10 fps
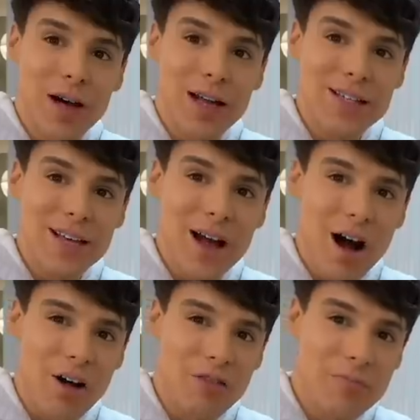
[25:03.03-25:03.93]
It's like
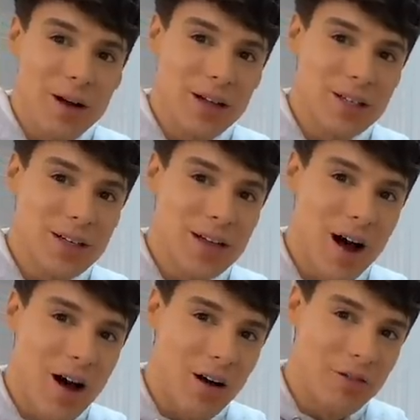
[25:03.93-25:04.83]
half melted,
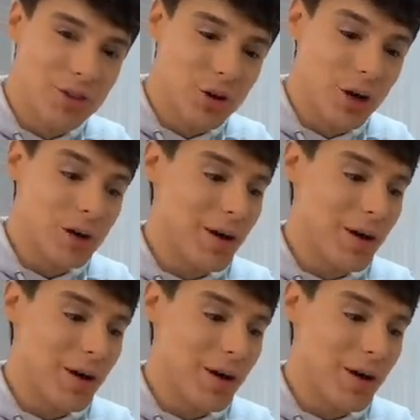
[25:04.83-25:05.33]
half cooked,